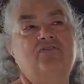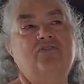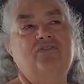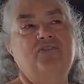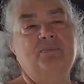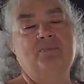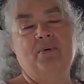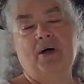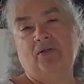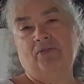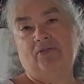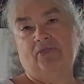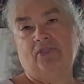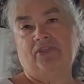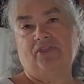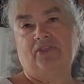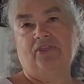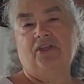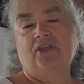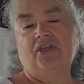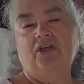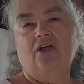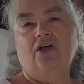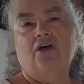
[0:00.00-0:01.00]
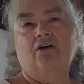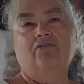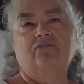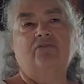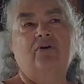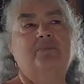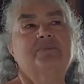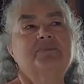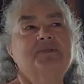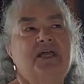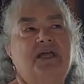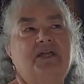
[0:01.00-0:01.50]
of the month
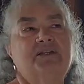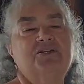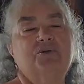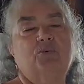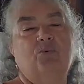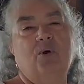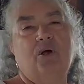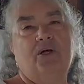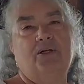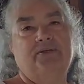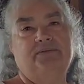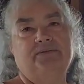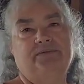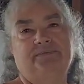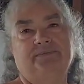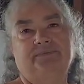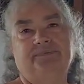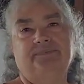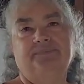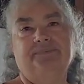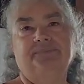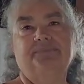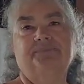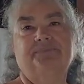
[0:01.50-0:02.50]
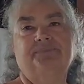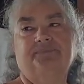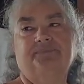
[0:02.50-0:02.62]
from 10 to 1.